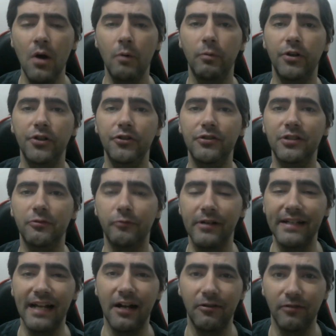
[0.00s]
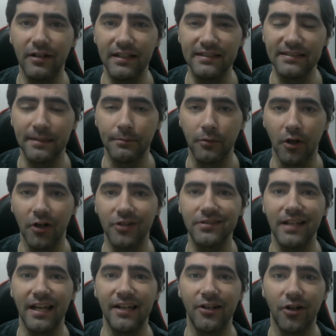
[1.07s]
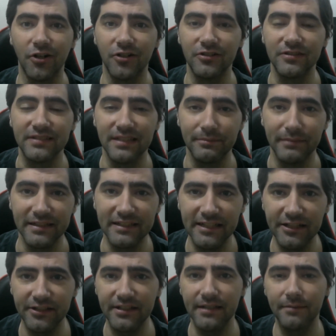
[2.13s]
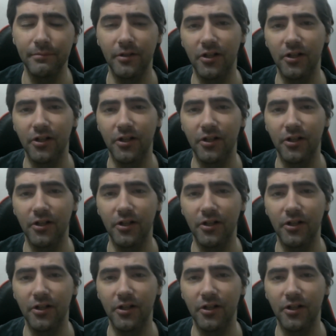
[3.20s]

where you can rent out exemplars and earn some Materium,